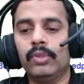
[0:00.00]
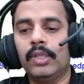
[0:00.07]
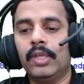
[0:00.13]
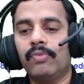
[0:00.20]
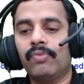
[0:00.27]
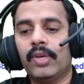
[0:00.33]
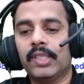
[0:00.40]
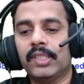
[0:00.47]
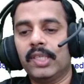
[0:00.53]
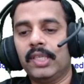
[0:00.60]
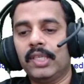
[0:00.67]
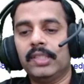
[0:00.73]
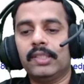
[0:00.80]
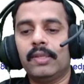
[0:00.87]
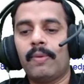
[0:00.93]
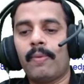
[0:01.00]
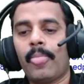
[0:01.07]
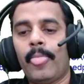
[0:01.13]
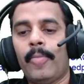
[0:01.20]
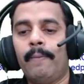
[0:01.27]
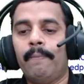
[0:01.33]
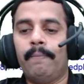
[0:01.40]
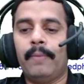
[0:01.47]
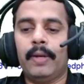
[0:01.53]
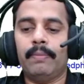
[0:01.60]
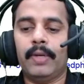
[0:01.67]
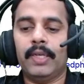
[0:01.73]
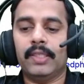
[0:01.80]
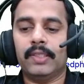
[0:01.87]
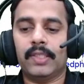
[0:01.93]
Their function is pi
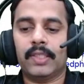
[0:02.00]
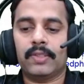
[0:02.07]
minus